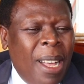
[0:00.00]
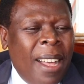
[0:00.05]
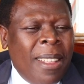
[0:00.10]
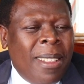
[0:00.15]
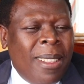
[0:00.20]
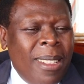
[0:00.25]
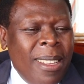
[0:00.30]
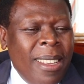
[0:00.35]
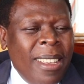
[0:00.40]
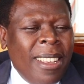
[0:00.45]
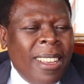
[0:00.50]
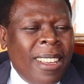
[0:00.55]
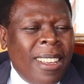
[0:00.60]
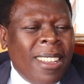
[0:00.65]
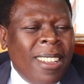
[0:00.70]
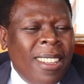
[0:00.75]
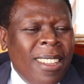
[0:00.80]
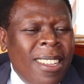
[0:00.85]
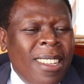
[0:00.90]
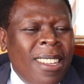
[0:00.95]
I think
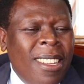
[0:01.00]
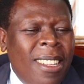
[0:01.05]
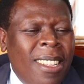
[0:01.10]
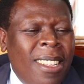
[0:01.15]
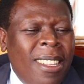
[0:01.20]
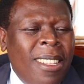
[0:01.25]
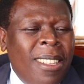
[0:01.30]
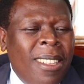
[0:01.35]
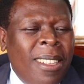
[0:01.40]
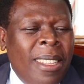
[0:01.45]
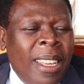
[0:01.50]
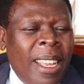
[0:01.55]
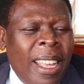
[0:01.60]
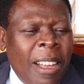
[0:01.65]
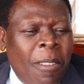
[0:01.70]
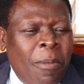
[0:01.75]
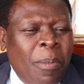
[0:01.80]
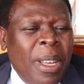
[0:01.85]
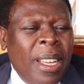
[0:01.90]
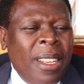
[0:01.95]
the
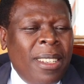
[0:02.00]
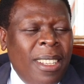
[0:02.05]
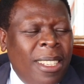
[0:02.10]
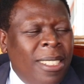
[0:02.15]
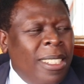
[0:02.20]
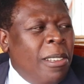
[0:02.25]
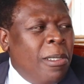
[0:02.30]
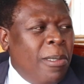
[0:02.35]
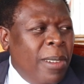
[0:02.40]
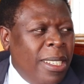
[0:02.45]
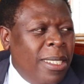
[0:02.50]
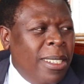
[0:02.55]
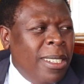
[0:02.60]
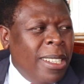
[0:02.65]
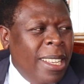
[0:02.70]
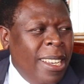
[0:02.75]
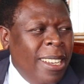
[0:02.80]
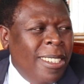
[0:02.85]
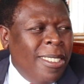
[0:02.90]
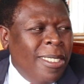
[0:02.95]
government is
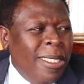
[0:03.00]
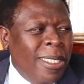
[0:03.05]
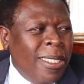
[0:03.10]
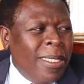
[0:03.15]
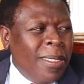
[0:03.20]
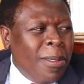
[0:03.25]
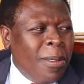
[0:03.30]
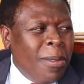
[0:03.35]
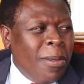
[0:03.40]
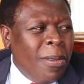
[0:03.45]
addressing the issues.